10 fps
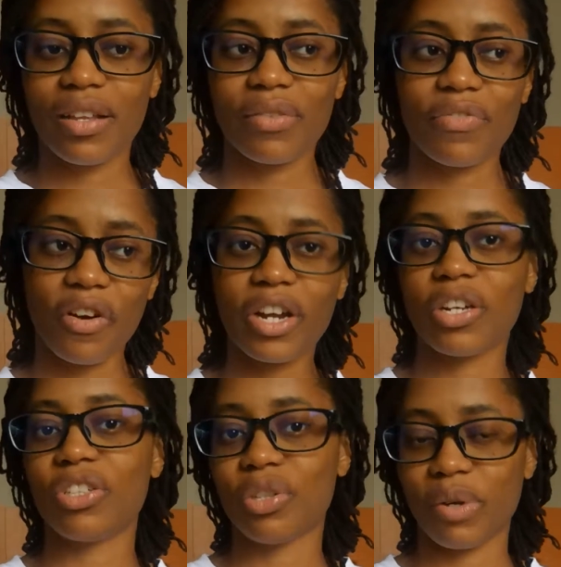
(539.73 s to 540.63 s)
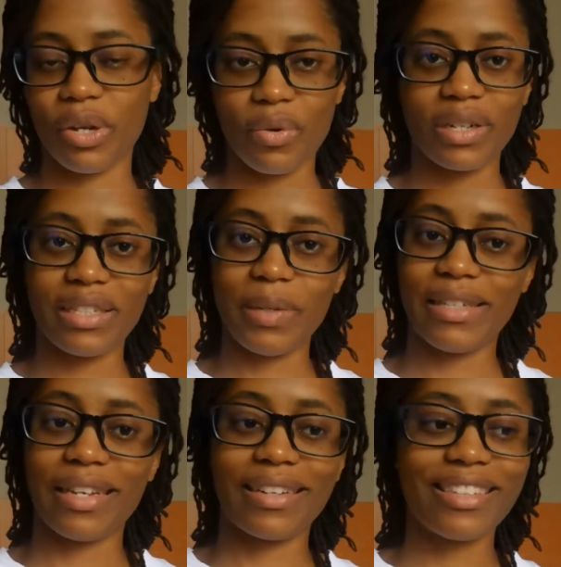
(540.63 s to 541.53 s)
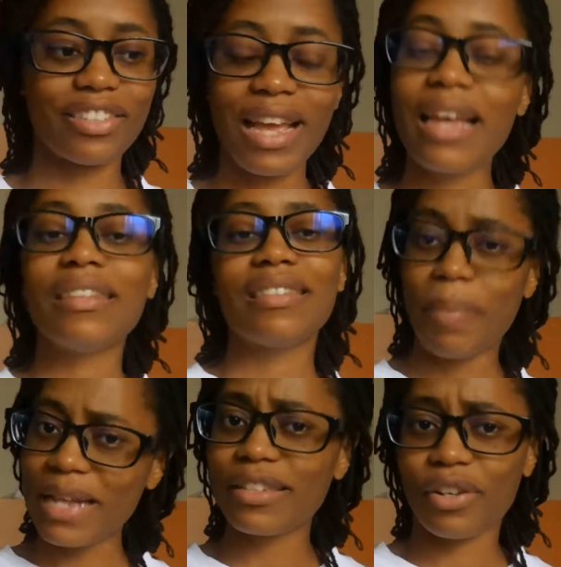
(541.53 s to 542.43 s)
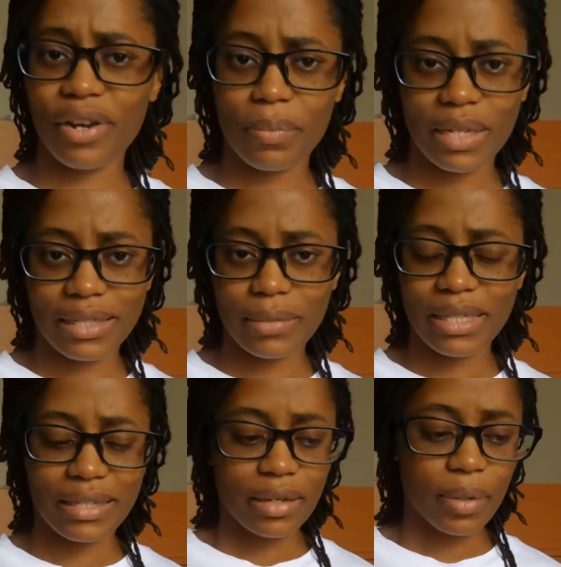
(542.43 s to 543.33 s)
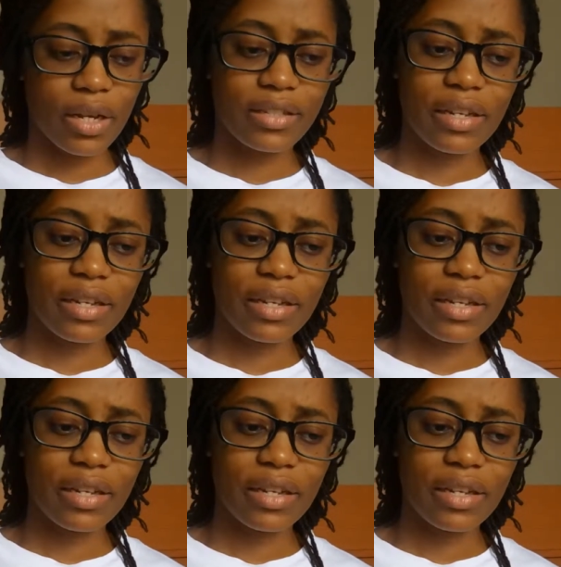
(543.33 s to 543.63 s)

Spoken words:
foreign country where no one speaks English, Japan's a great place to be sick, because